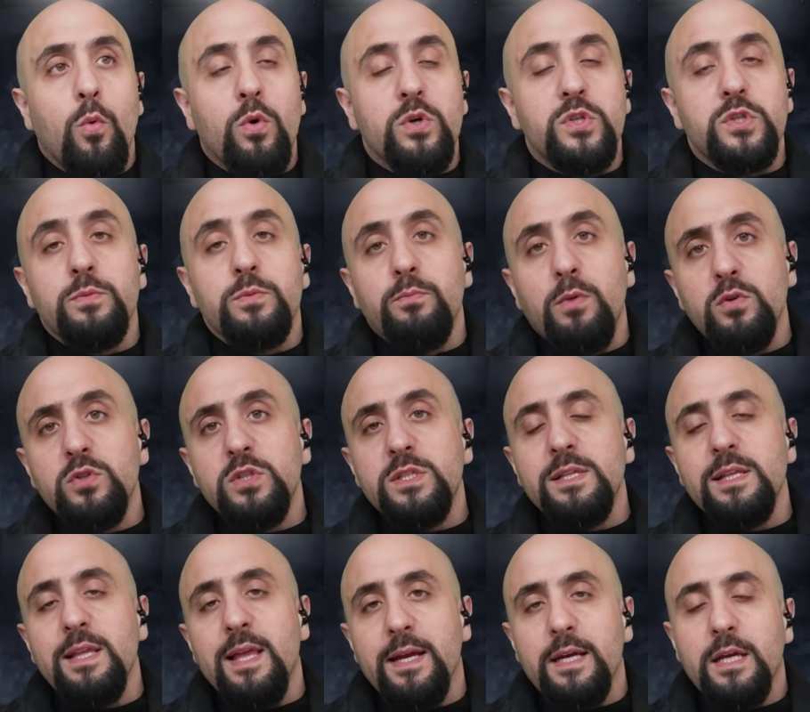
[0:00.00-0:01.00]
was
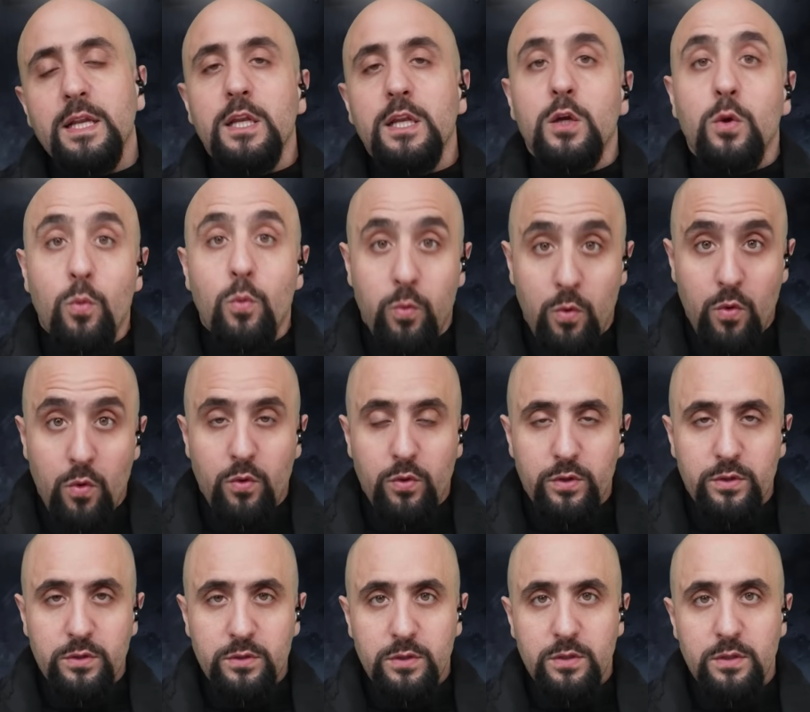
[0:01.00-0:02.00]
most likely
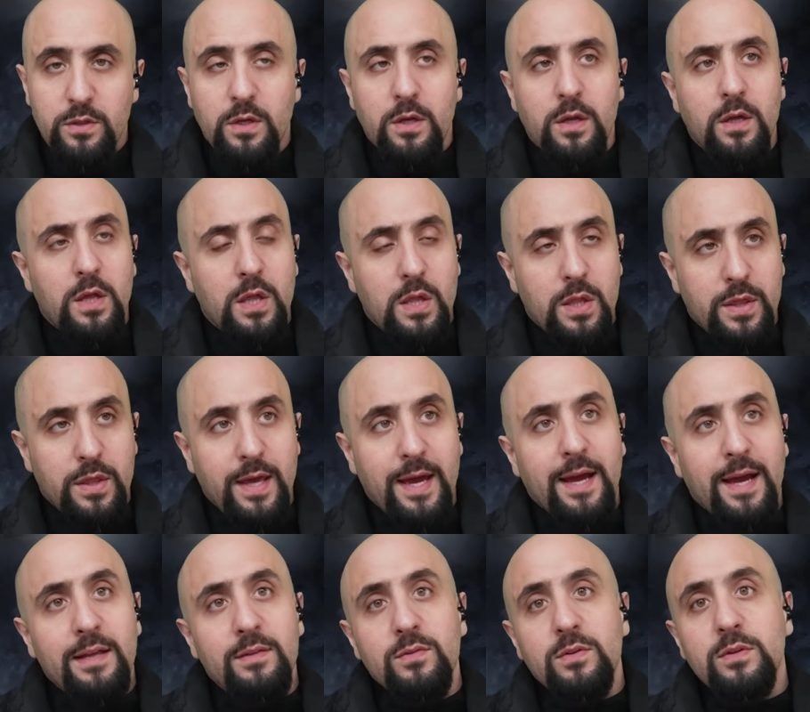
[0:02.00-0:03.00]
warned
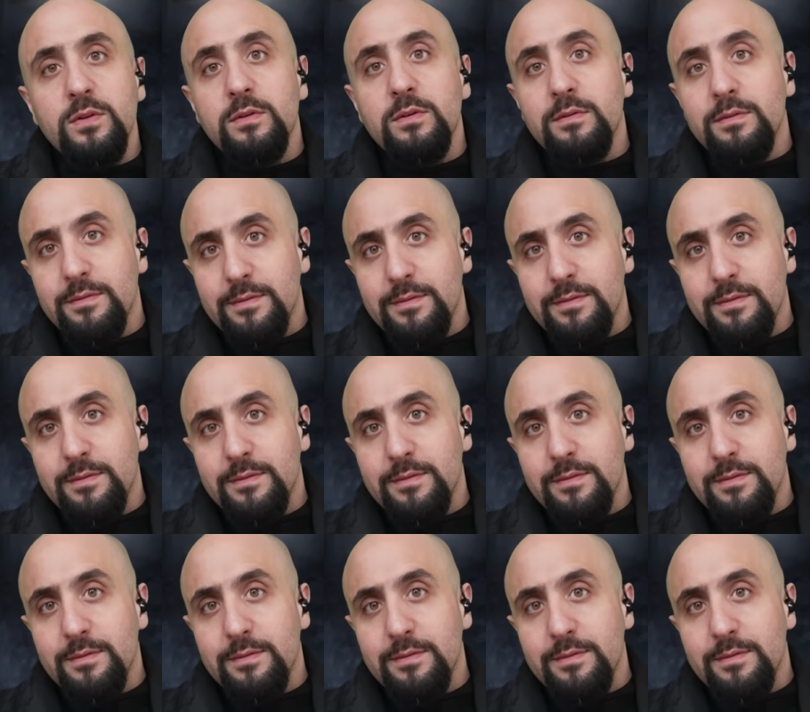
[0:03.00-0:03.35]
that